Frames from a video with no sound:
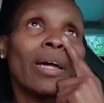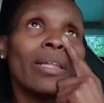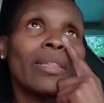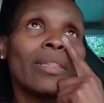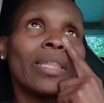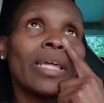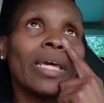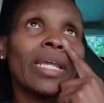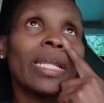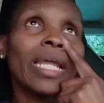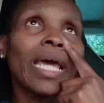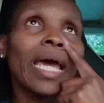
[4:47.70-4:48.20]

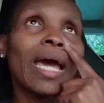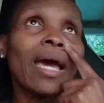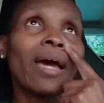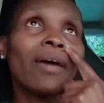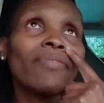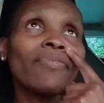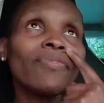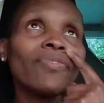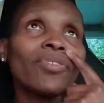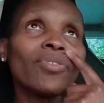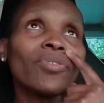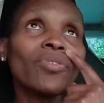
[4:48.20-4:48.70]
Then
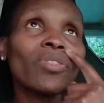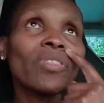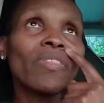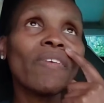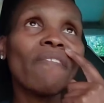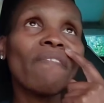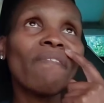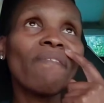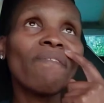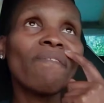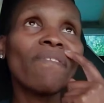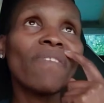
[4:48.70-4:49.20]
after
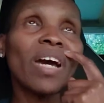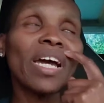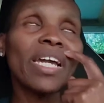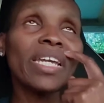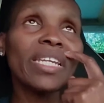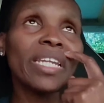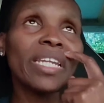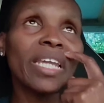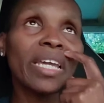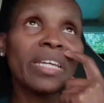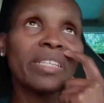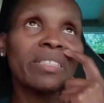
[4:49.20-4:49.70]
the
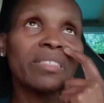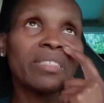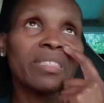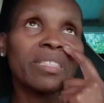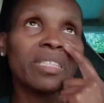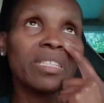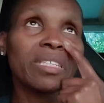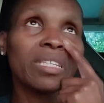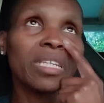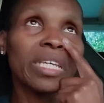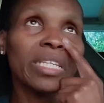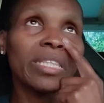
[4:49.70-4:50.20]

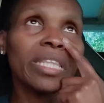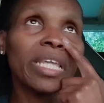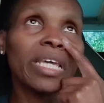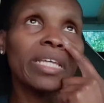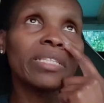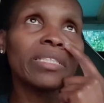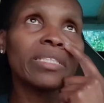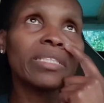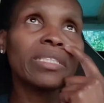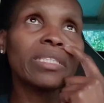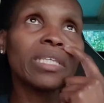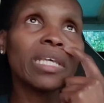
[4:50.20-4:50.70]
financing, it
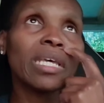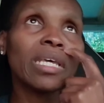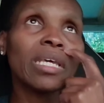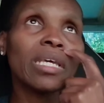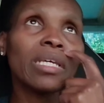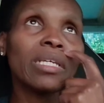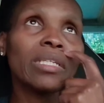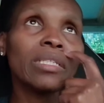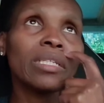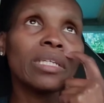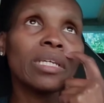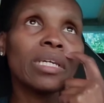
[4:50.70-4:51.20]
then
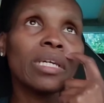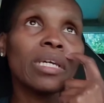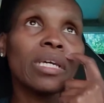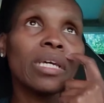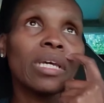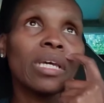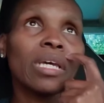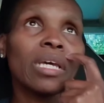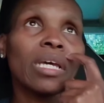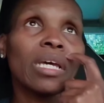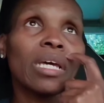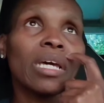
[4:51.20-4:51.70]
said,
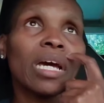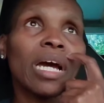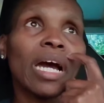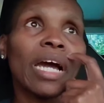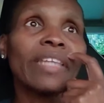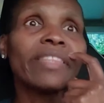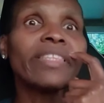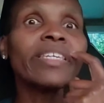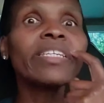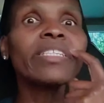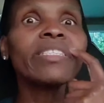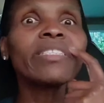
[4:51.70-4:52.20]

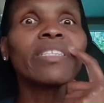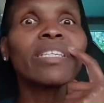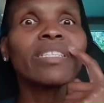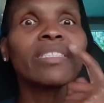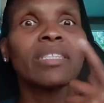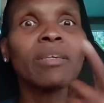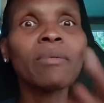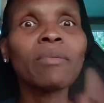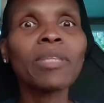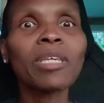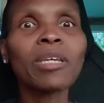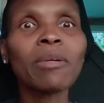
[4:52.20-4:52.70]
I think it said
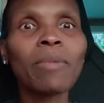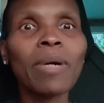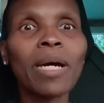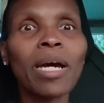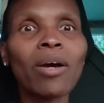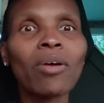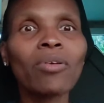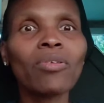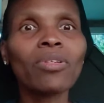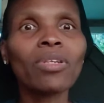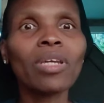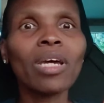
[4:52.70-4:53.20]
something
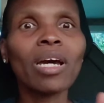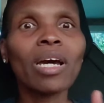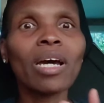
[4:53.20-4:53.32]
about